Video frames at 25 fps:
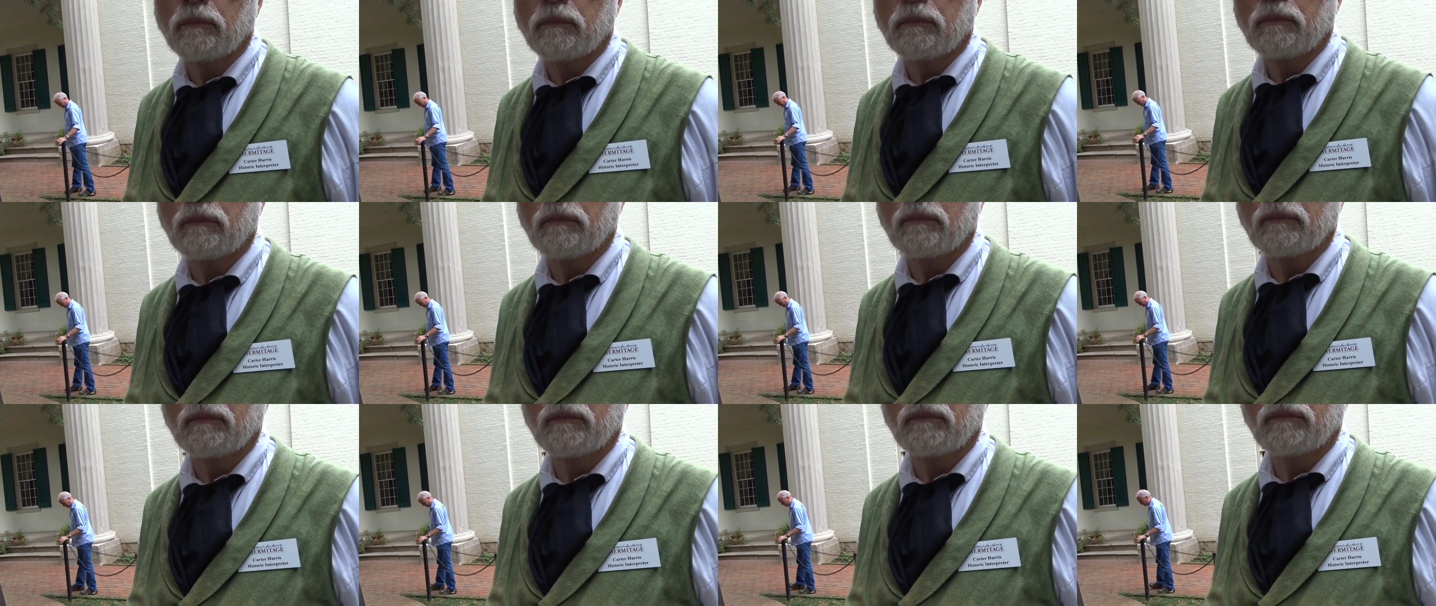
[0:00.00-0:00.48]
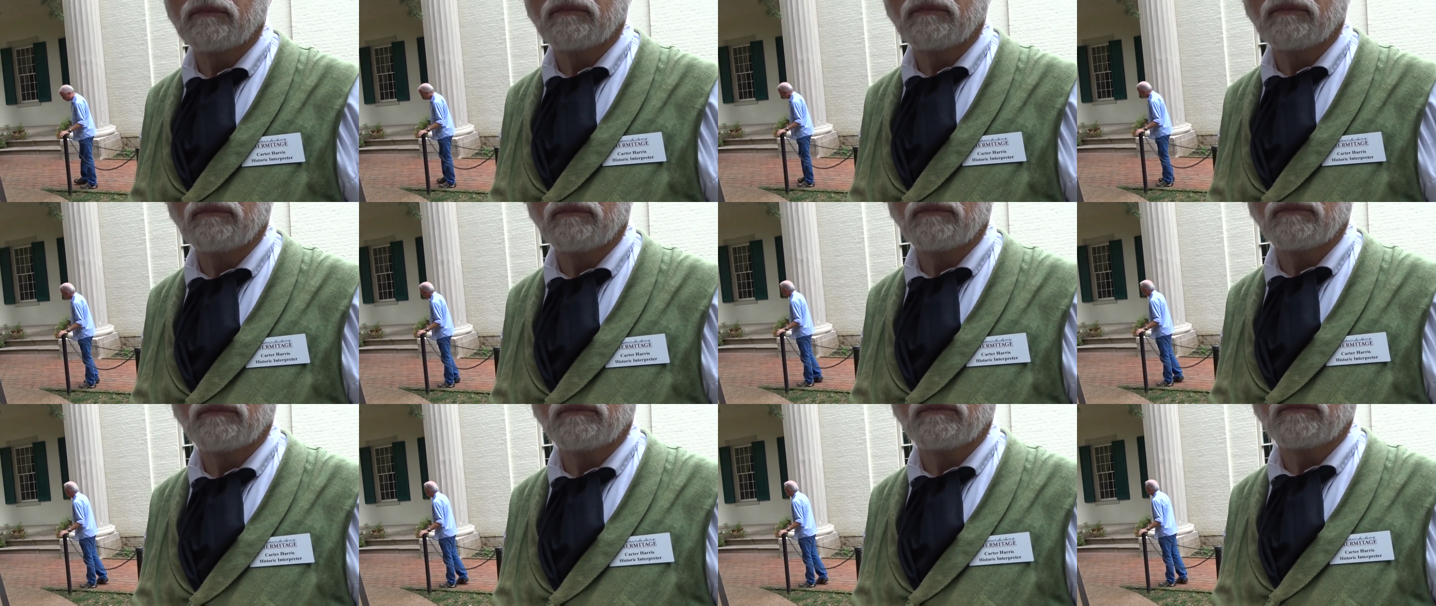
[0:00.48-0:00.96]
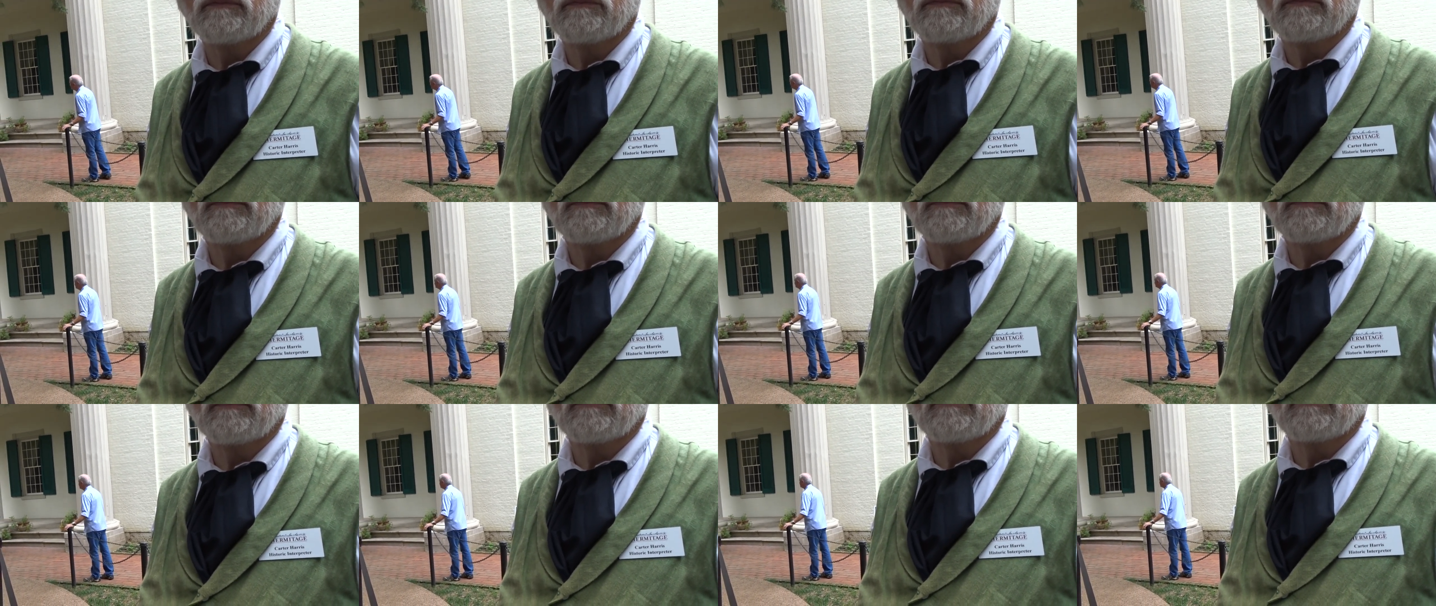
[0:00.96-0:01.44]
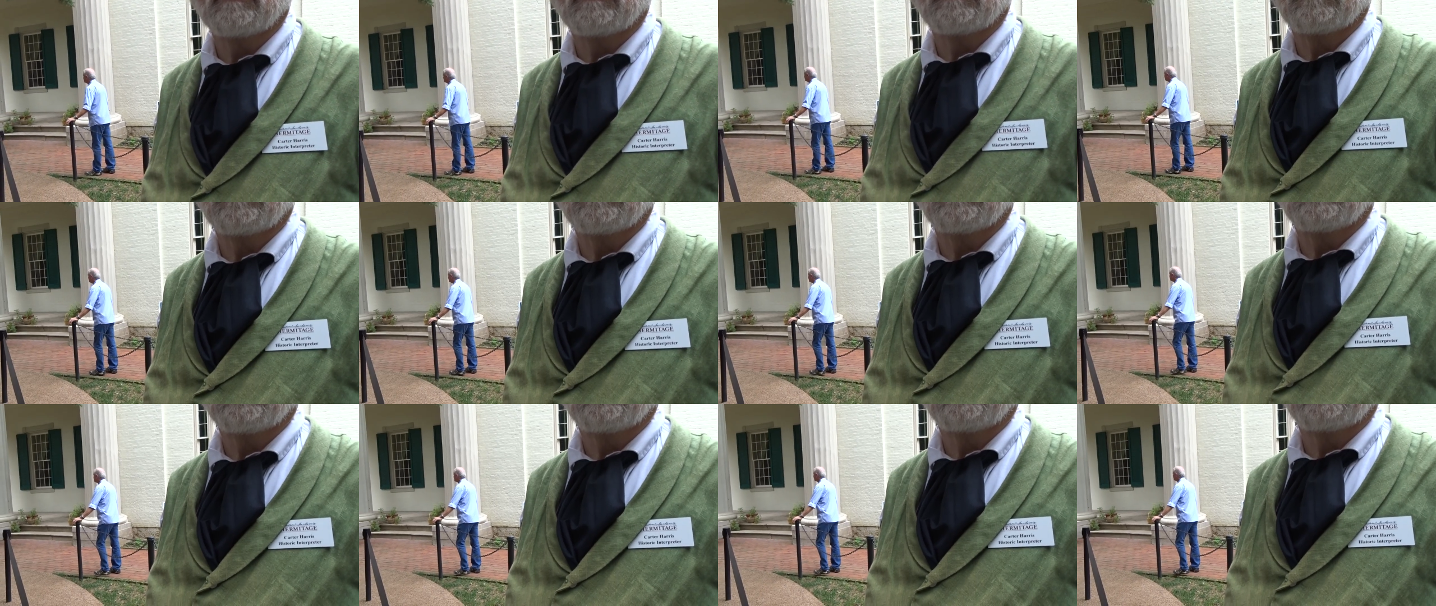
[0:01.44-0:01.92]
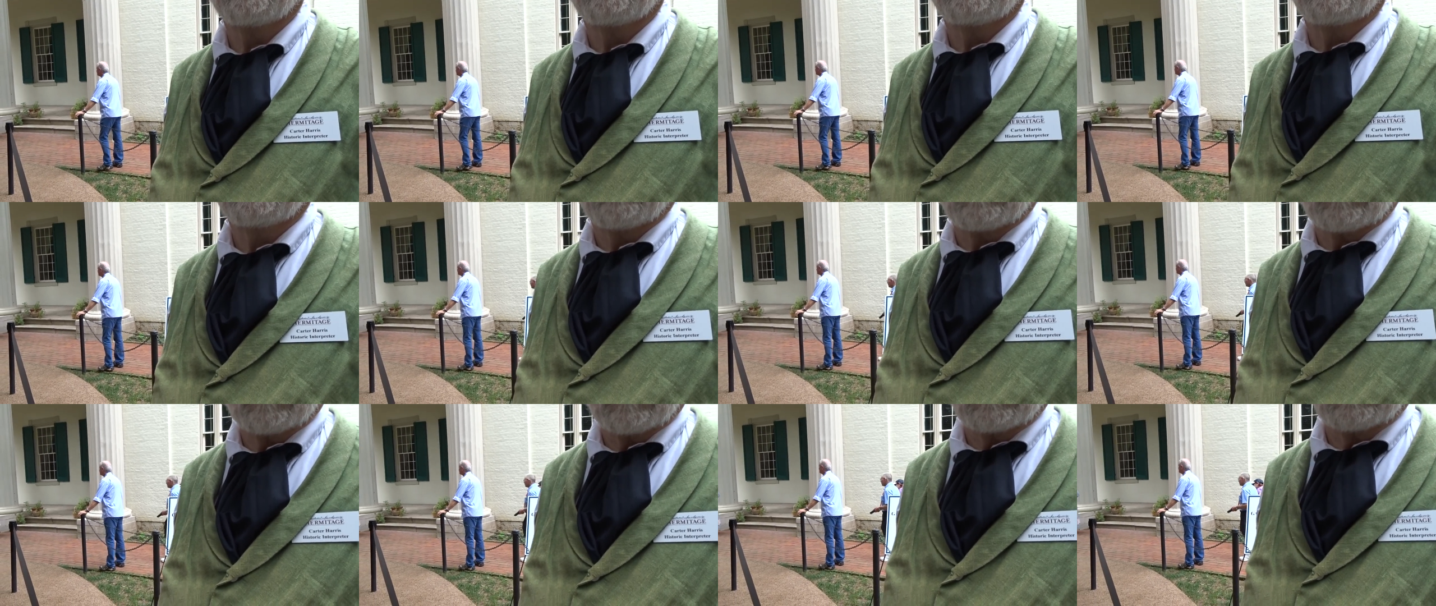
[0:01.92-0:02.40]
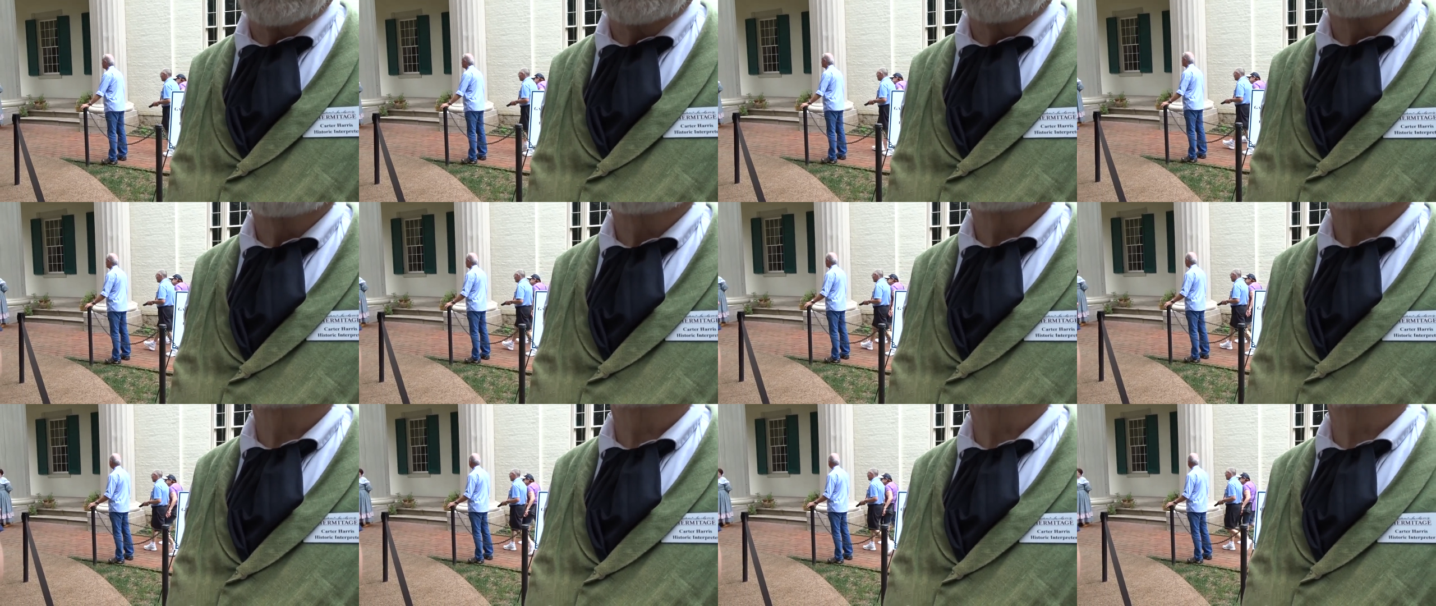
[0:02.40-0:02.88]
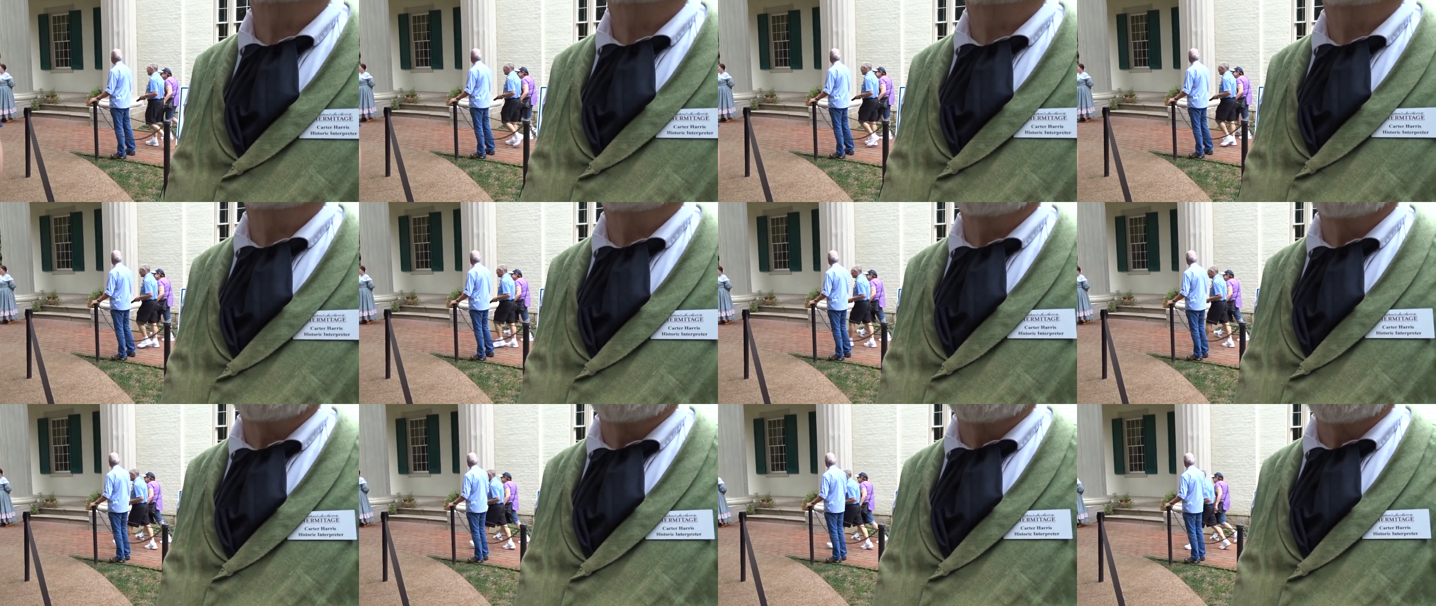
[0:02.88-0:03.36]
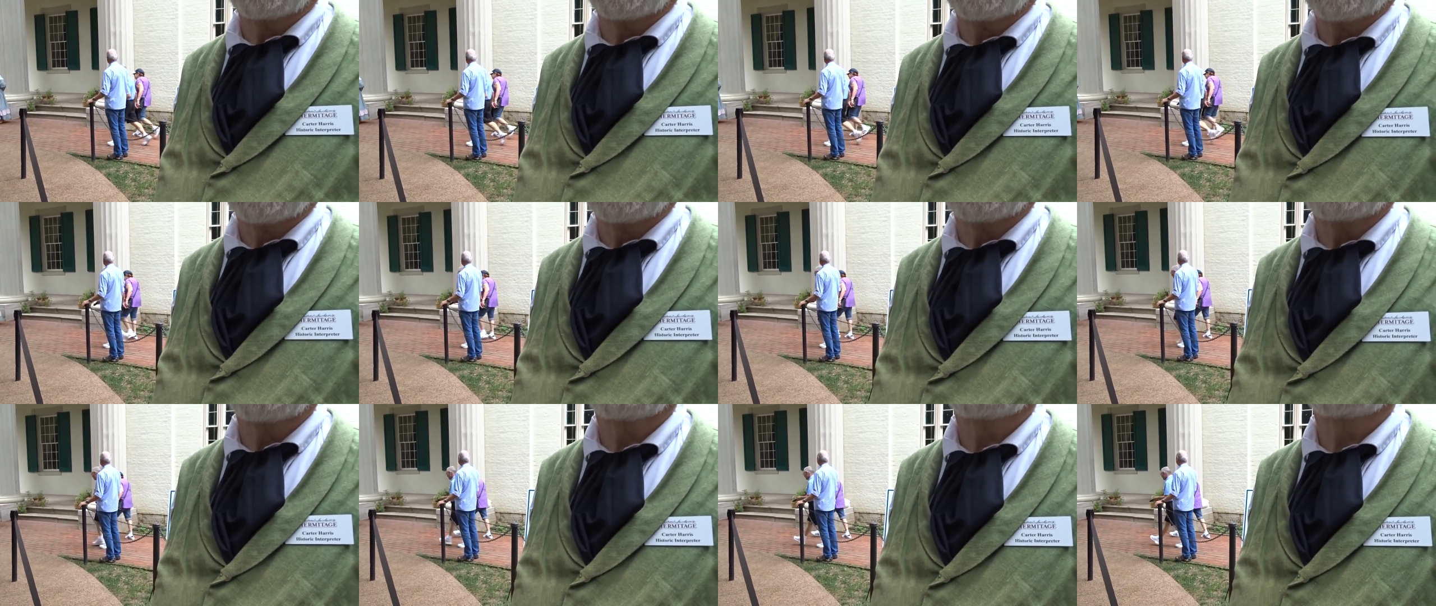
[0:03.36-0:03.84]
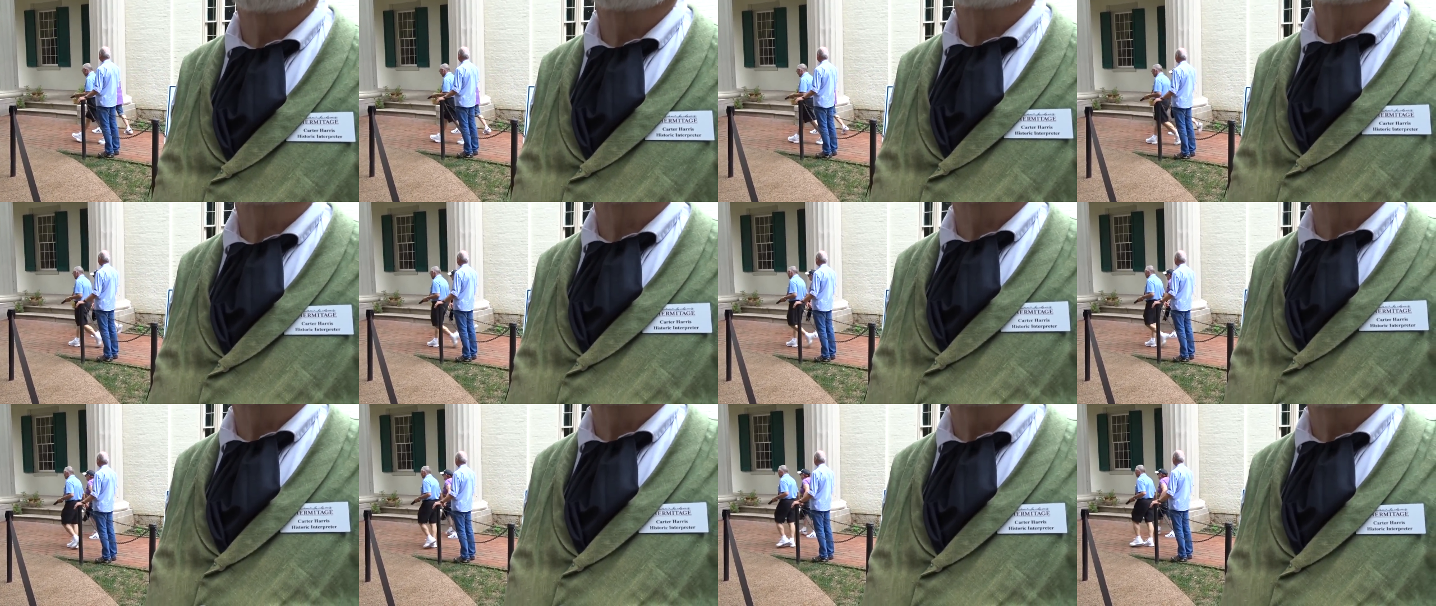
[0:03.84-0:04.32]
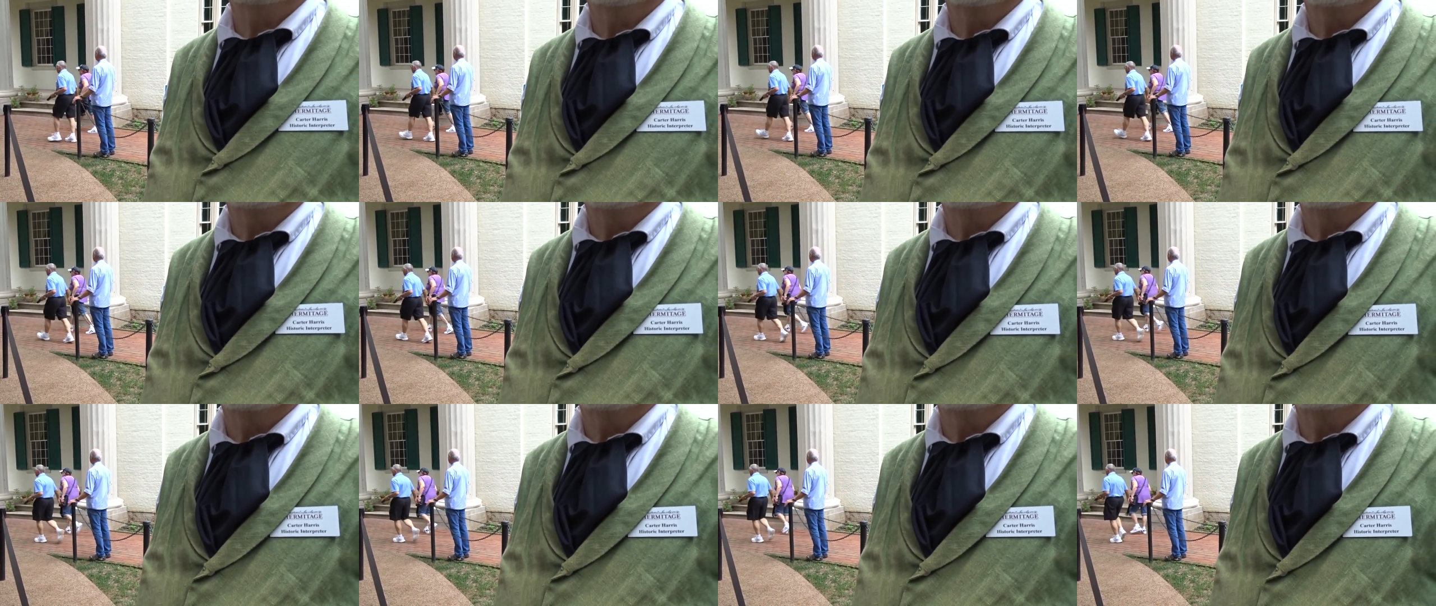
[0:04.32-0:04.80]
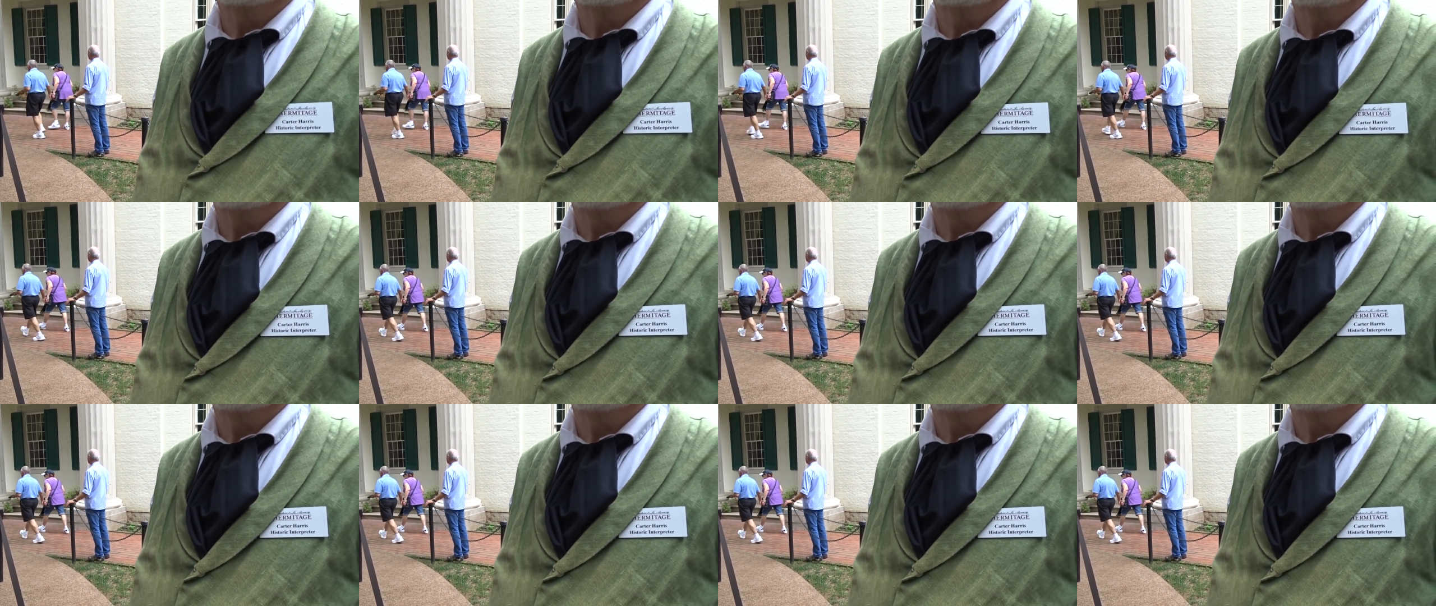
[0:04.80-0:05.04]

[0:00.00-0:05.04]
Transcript: (no speaker visible)